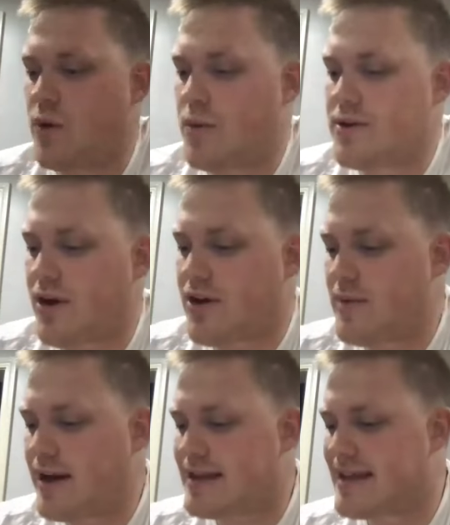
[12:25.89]
what we're talking
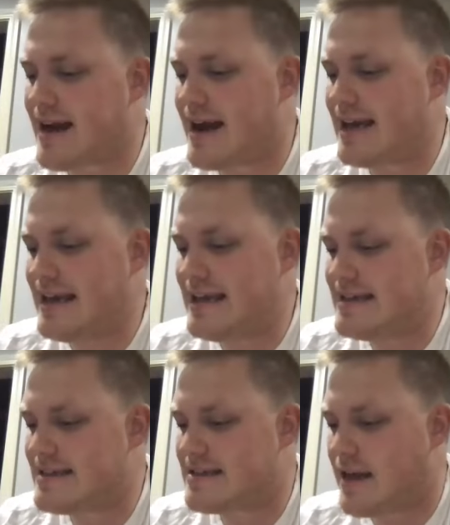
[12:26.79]
about tonight
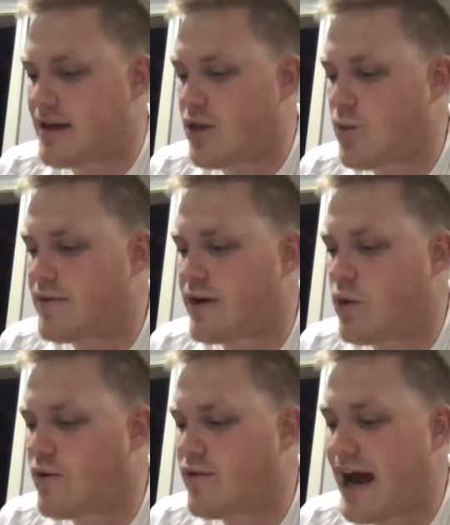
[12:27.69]
is another one of our
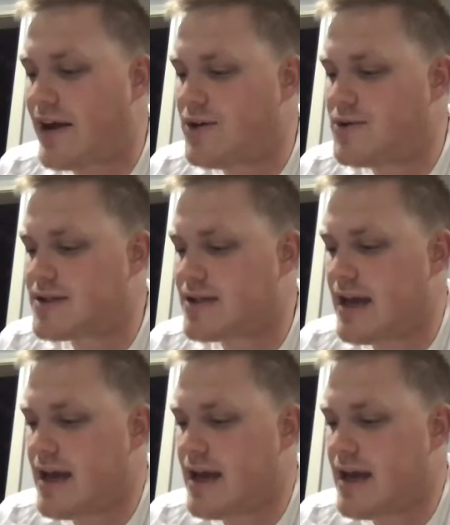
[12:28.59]
core values.